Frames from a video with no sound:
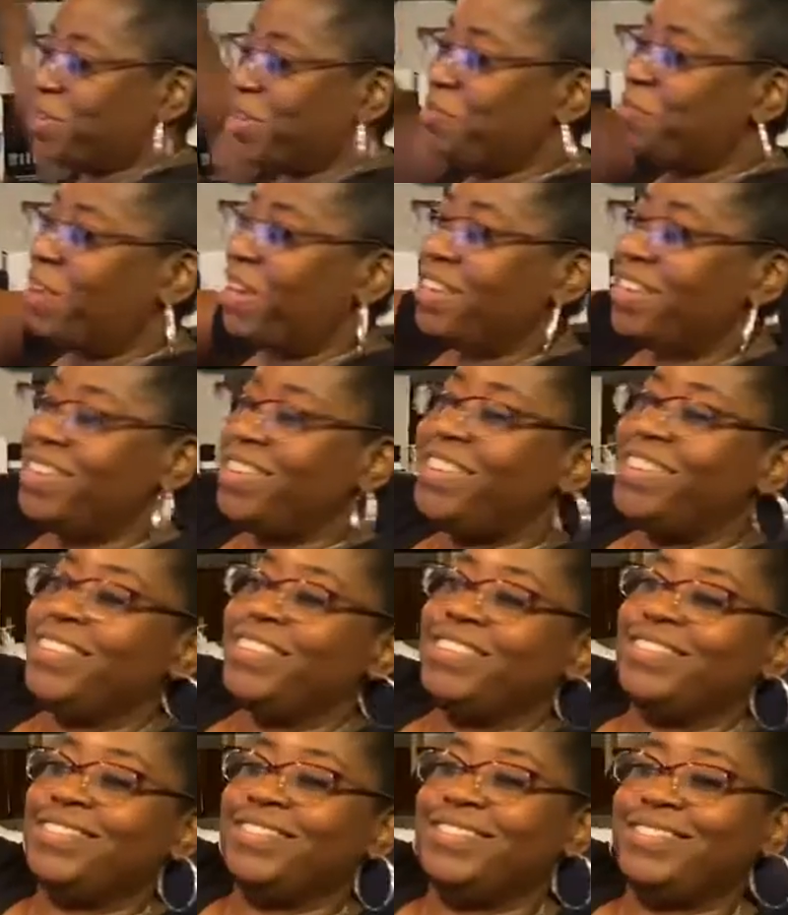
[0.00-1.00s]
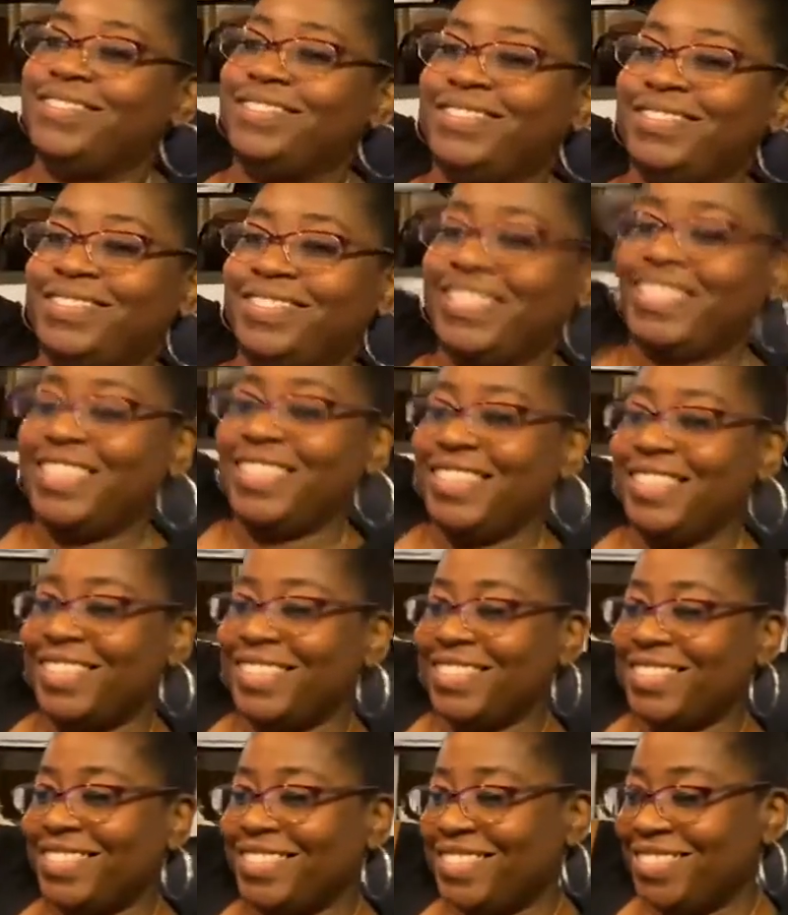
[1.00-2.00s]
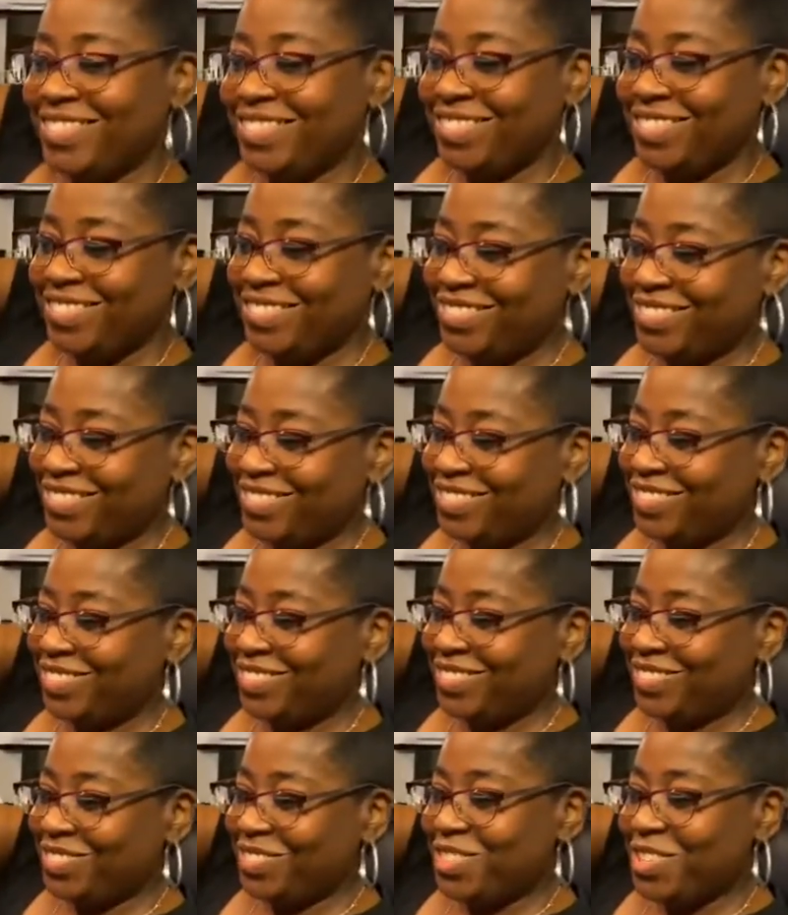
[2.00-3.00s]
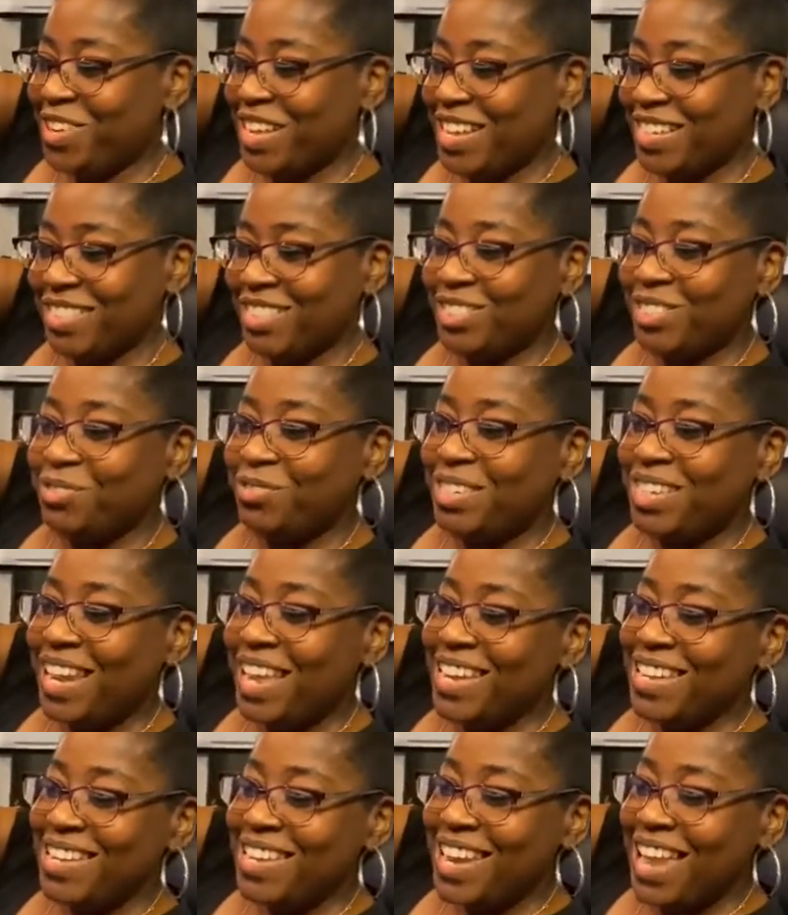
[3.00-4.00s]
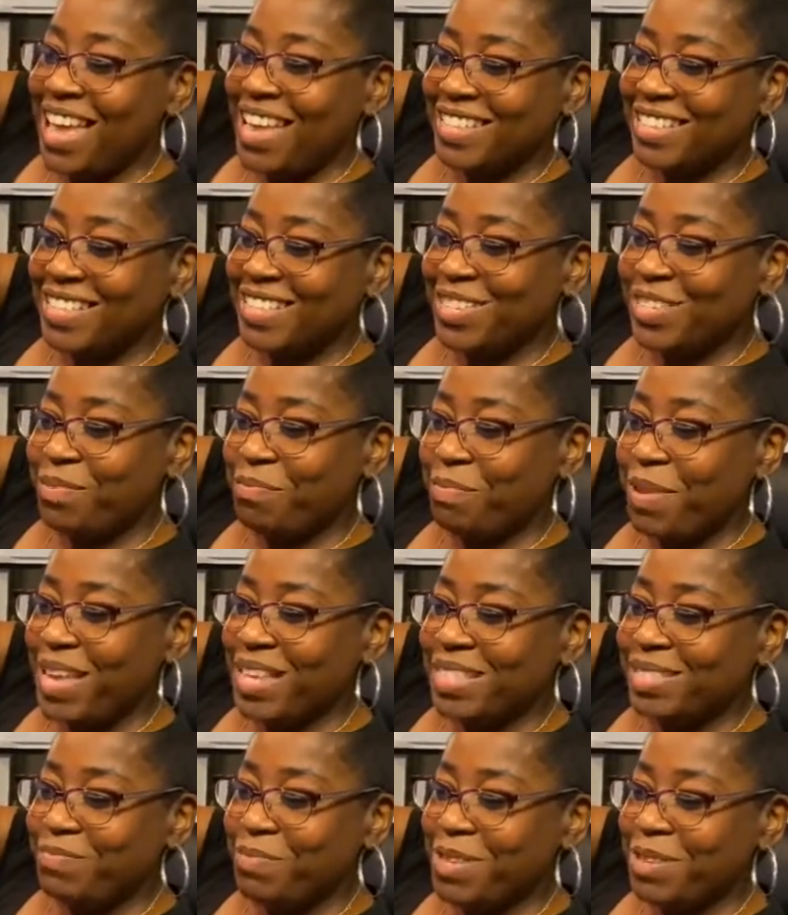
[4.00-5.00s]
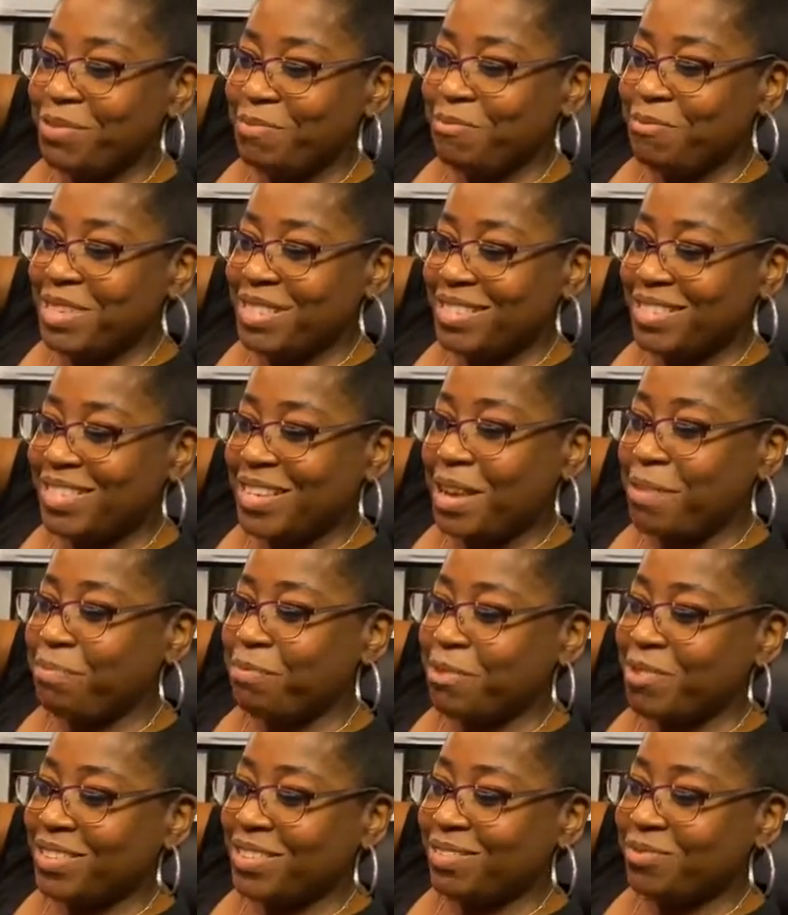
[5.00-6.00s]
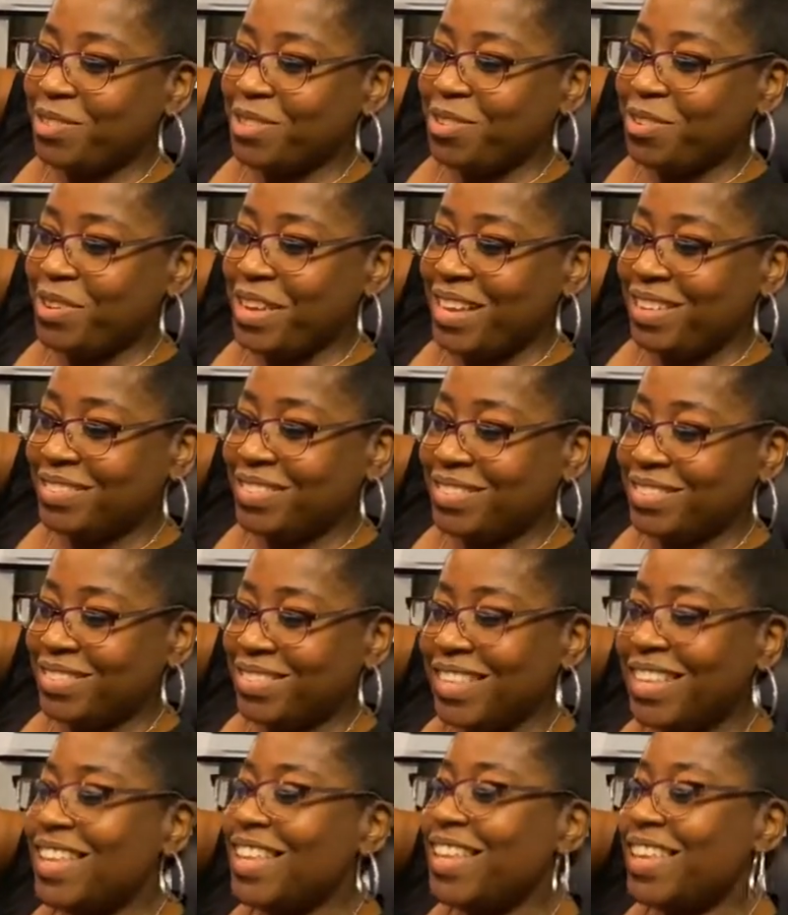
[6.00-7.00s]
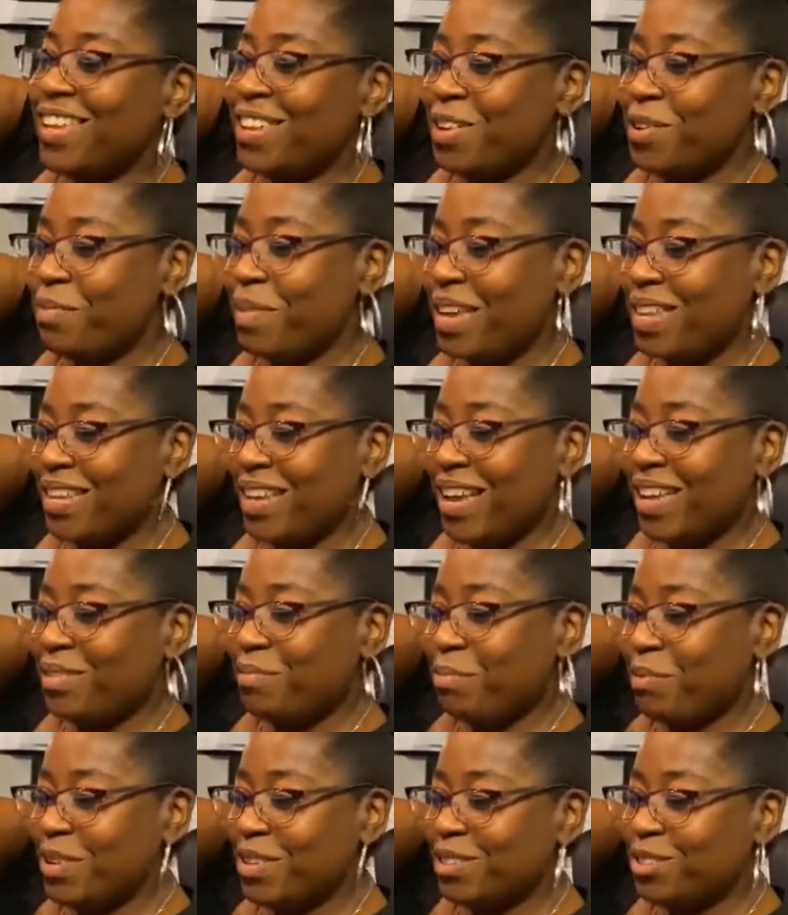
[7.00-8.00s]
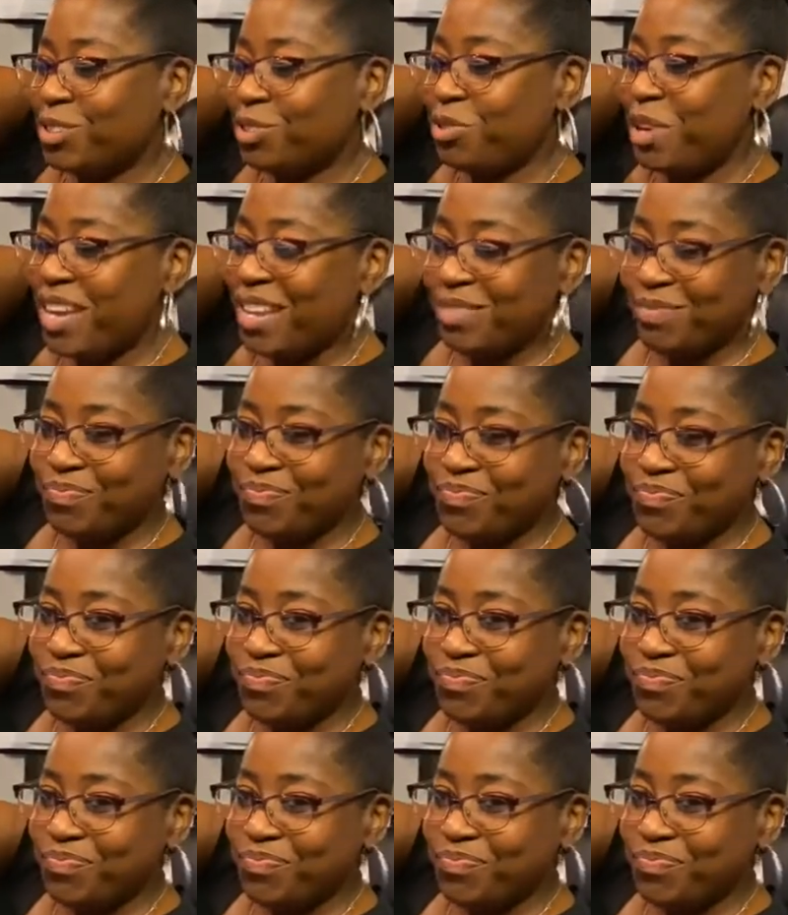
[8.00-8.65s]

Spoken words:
drink right here. We're gonna have to do late nights in the basement with Deborah. We're gonna have to. Everybody got to bring a drink.